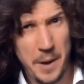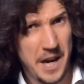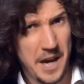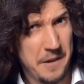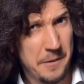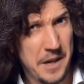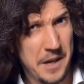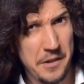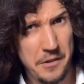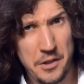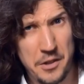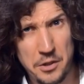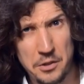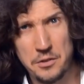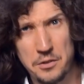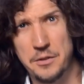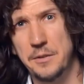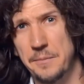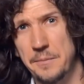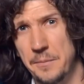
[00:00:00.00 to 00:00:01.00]
hi-fi field.
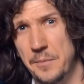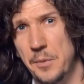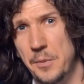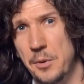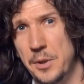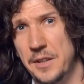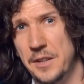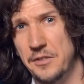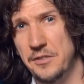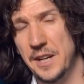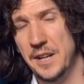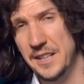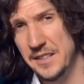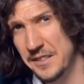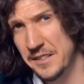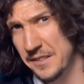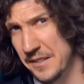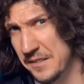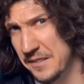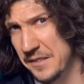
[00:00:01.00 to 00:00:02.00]
Grief
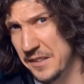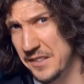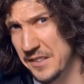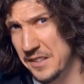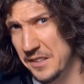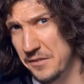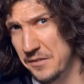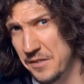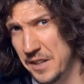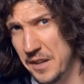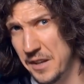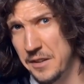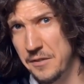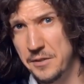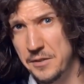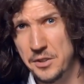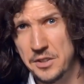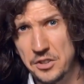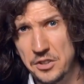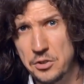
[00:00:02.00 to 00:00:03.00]
friends, this is very,
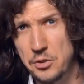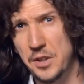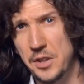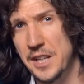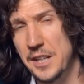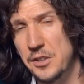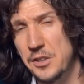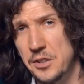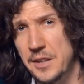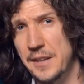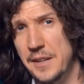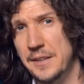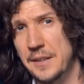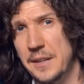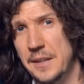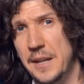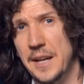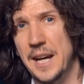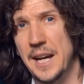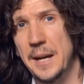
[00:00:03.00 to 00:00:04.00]
very strange.
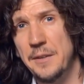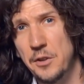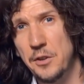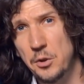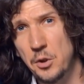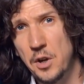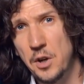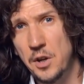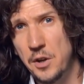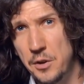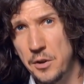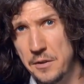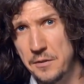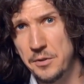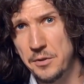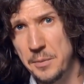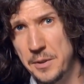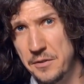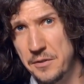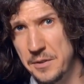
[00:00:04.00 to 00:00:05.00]
After all,
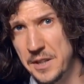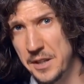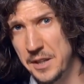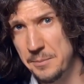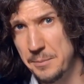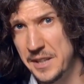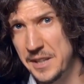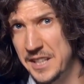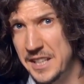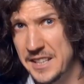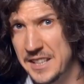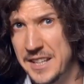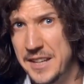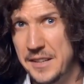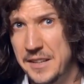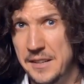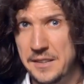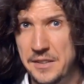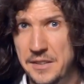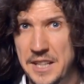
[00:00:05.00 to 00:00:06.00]
from the very beginning,
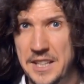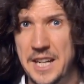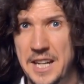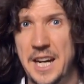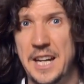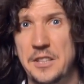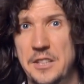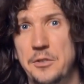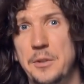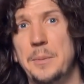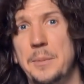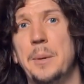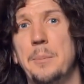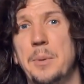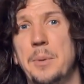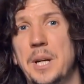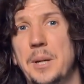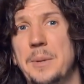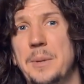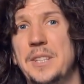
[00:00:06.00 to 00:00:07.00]
the guys from the
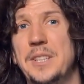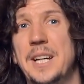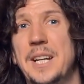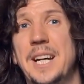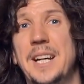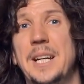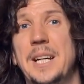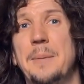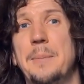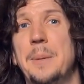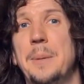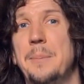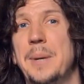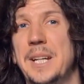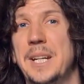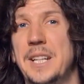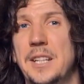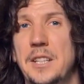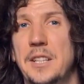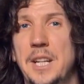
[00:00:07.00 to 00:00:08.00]
promised land have been
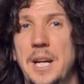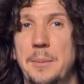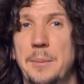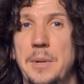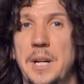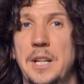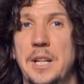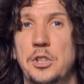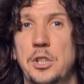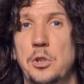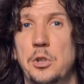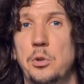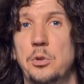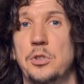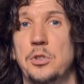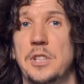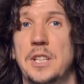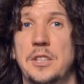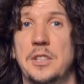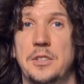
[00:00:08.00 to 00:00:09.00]
making top-notch
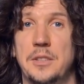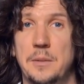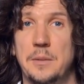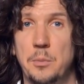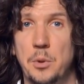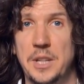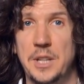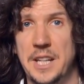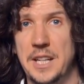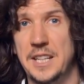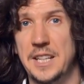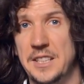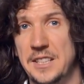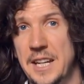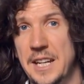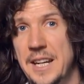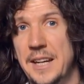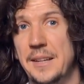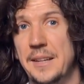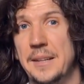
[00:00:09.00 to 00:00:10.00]
acoustics. What can I
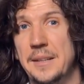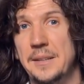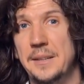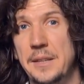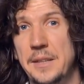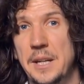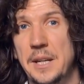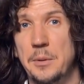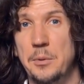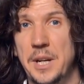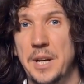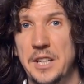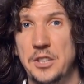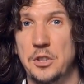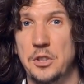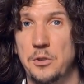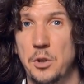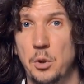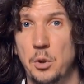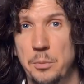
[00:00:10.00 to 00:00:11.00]
say? Their range
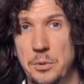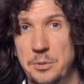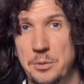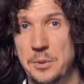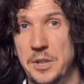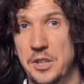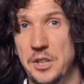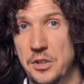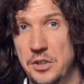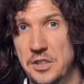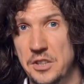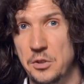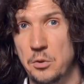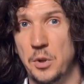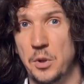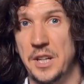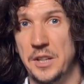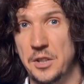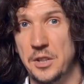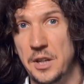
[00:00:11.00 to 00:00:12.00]
of home speakers is
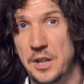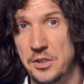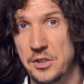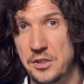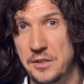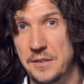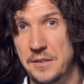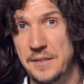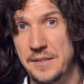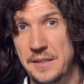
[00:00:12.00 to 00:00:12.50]
quite large.